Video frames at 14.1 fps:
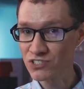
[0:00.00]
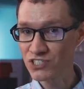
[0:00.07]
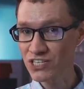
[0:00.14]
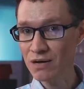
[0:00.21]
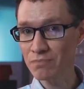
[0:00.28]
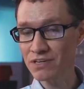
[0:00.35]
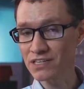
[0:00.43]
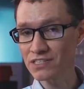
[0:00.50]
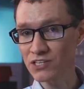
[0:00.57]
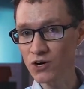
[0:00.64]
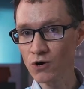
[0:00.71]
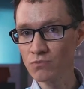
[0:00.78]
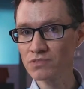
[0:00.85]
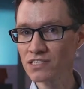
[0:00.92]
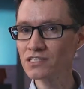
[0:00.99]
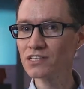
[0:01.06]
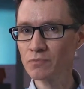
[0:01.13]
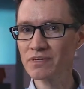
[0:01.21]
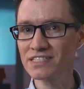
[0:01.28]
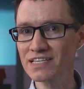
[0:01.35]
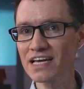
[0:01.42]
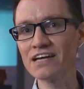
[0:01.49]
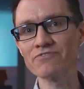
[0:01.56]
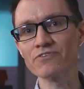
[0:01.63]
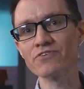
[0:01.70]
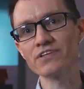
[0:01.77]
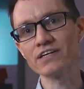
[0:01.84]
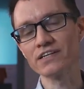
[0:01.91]
and Japanese homes is a little bit
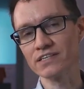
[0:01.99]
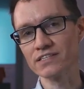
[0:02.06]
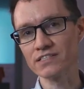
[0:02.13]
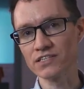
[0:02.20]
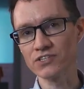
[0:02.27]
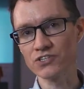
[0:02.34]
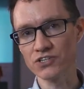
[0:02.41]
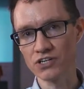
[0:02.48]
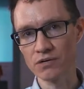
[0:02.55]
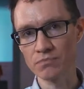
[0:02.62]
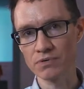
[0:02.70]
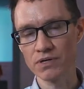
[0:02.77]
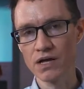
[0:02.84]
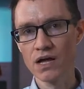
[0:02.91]
safer than it is in Europe.